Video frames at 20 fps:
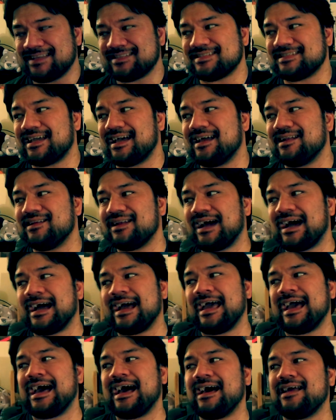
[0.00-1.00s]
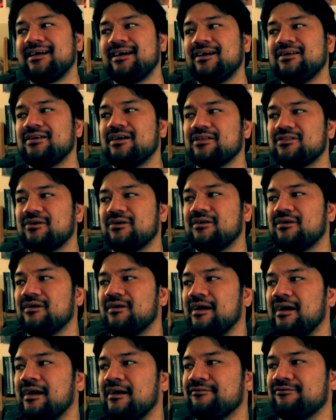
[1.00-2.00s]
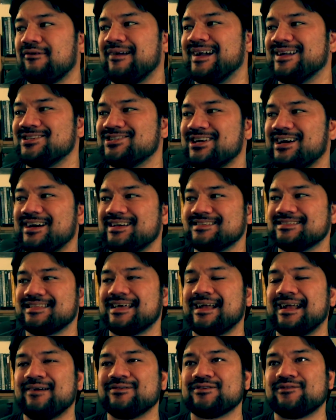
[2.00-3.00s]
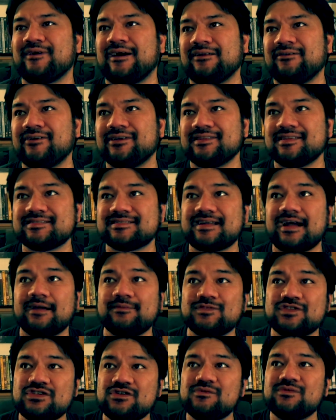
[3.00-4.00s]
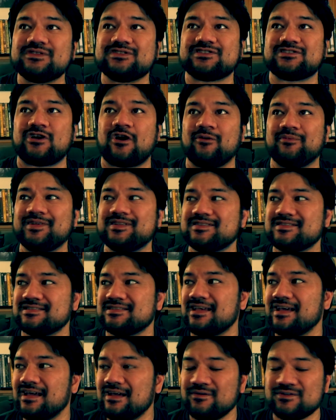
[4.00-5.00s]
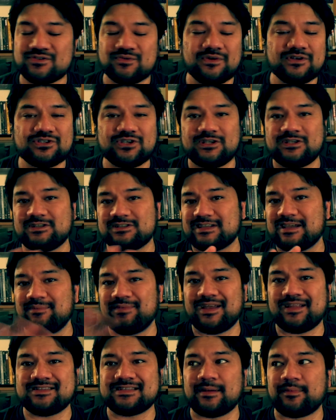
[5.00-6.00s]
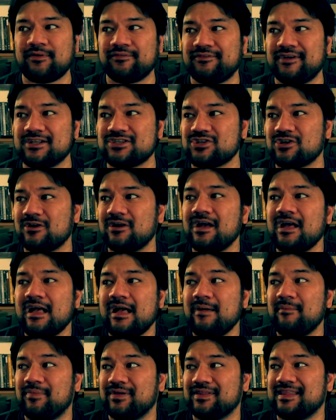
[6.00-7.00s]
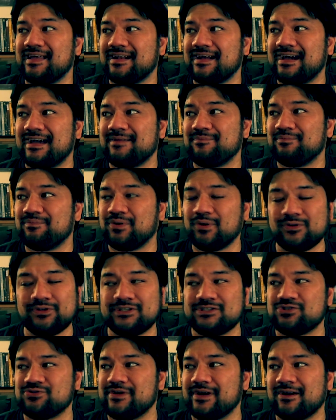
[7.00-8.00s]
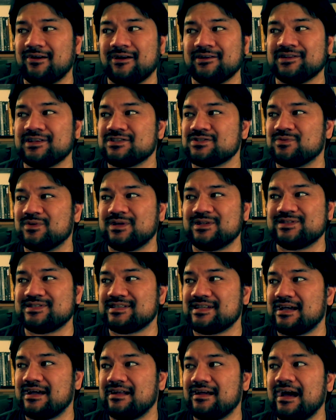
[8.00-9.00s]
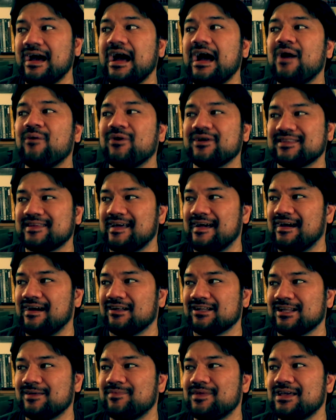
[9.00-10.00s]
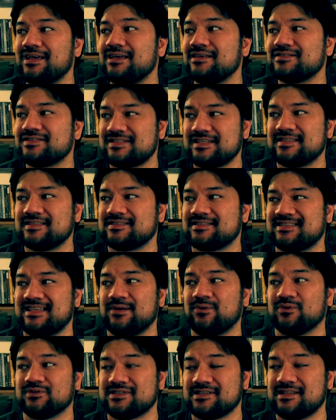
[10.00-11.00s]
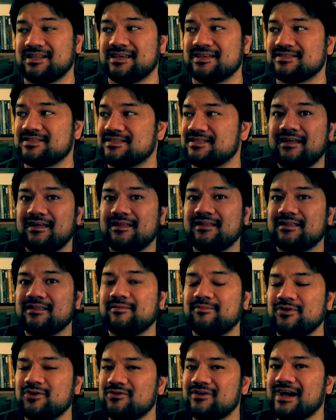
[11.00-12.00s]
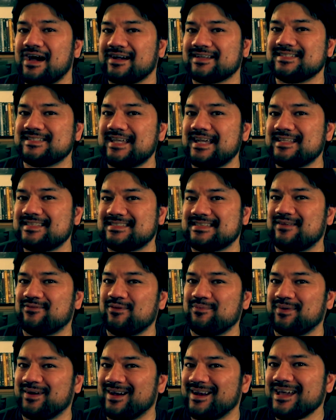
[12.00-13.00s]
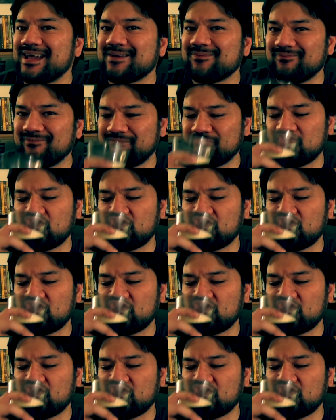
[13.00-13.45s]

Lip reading: I said, I had another franchise that I was following, this time two installments. It was originally just gonna be a double feature, but then I pulled the trigger on this one and said, ah, what the hell, let me see the sequel to this. The Boondock Saints, everybody.